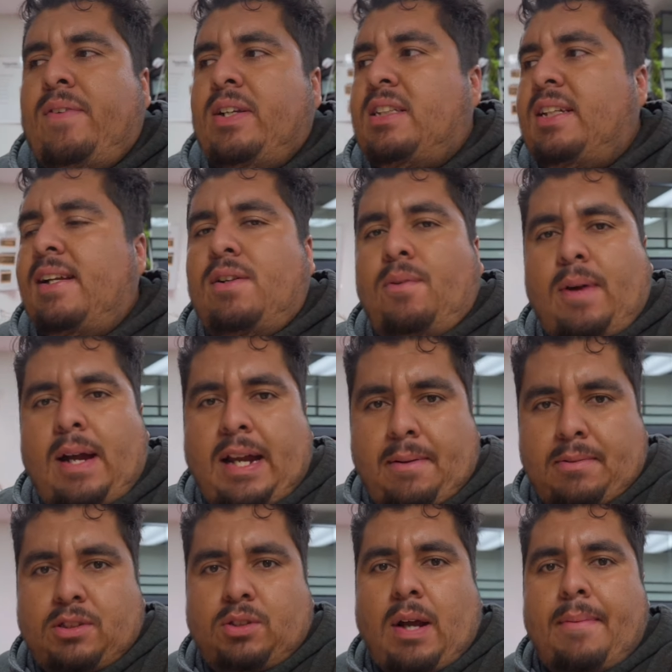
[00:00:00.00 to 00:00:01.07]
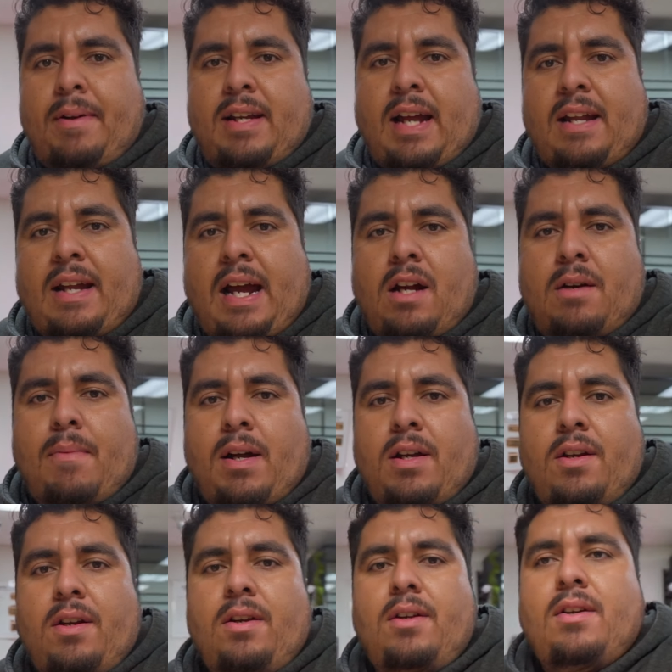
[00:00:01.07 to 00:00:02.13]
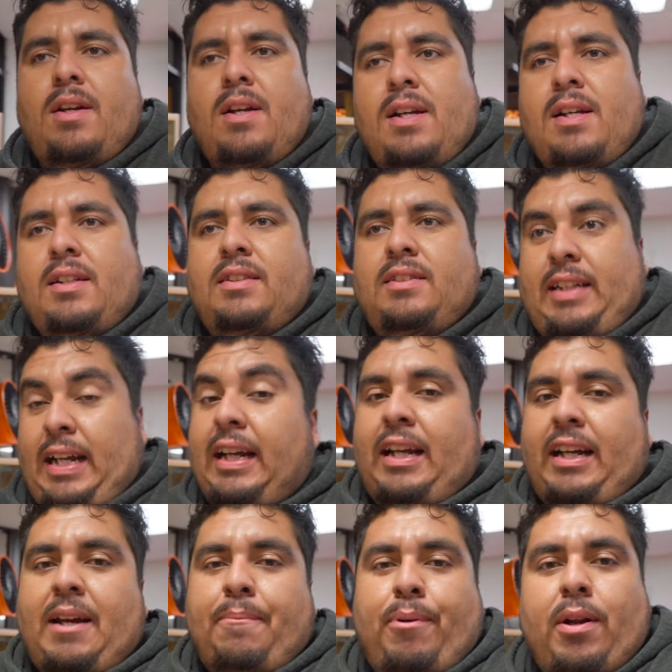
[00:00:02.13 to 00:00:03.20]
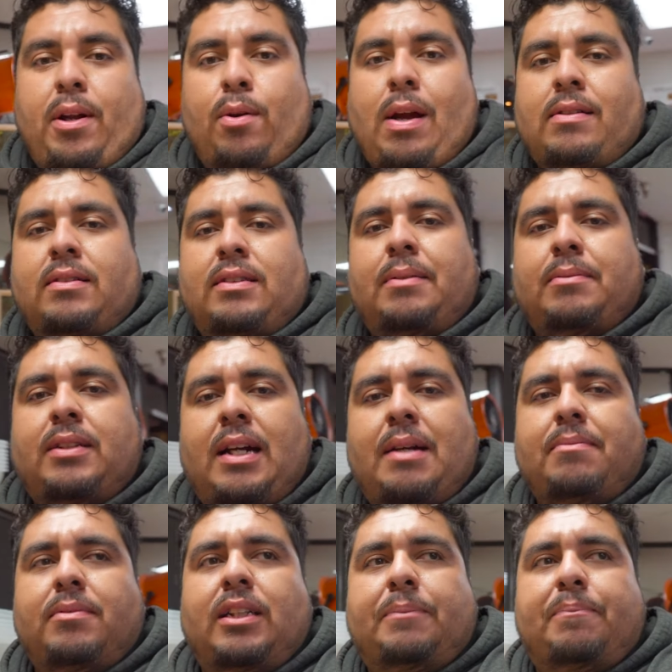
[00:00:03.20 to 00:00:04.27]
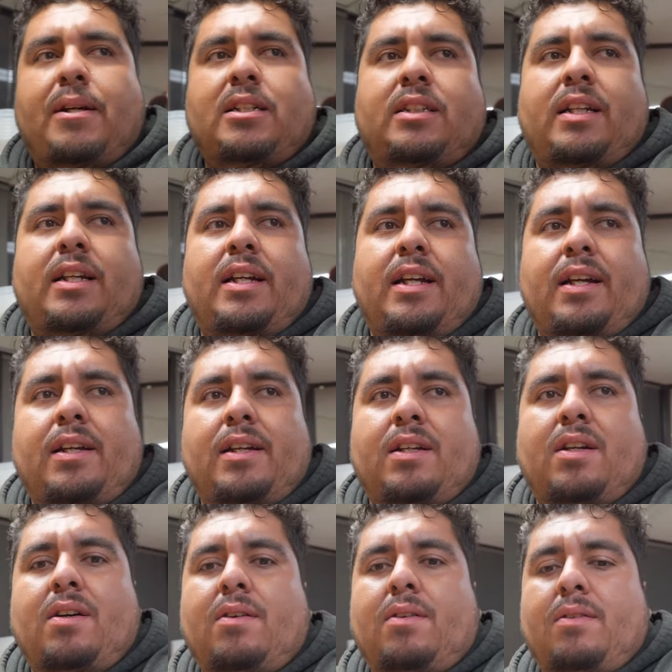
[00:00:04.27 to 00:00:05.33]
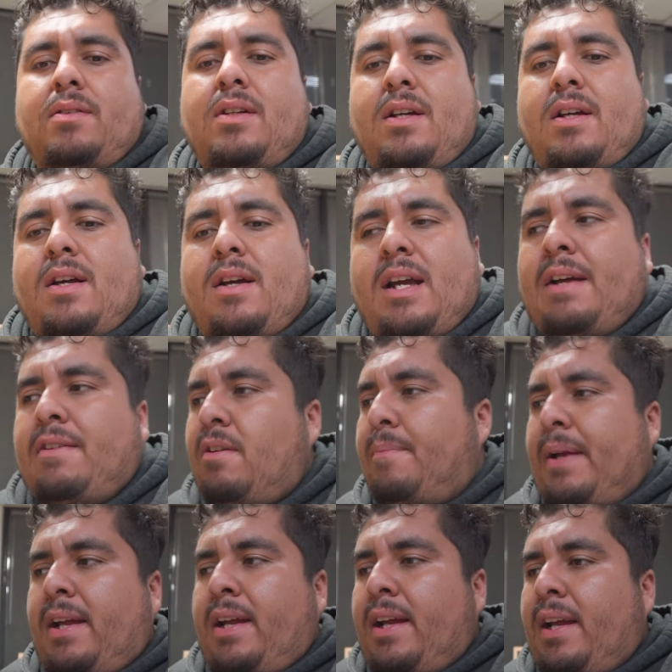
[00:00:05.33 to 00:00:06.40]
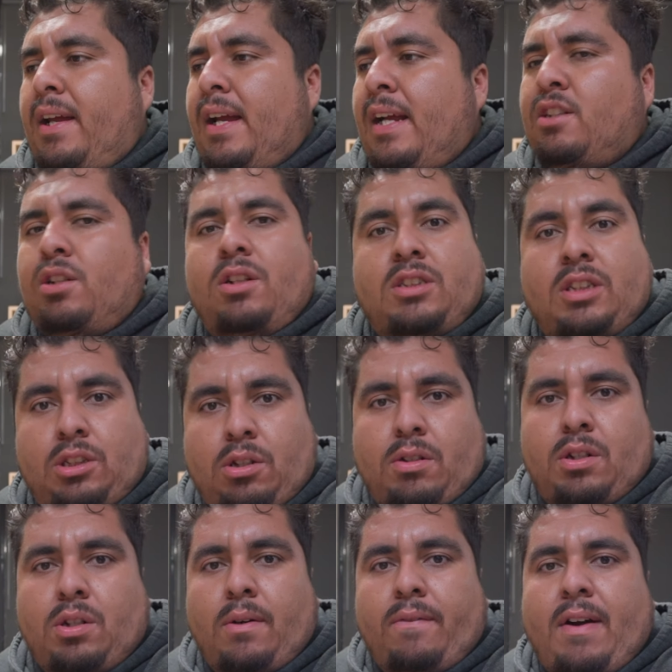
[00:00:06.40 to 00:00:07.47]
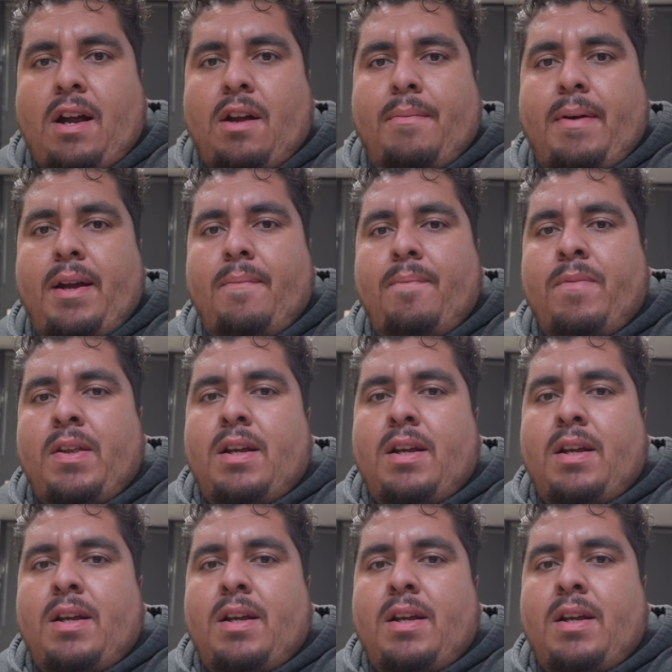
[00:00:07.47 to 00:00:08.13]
if you've seen the way he was grabbing that Nile monitor, they can get pretty aggressive sometimes, especially, you know, if they're being introduced into a new environment.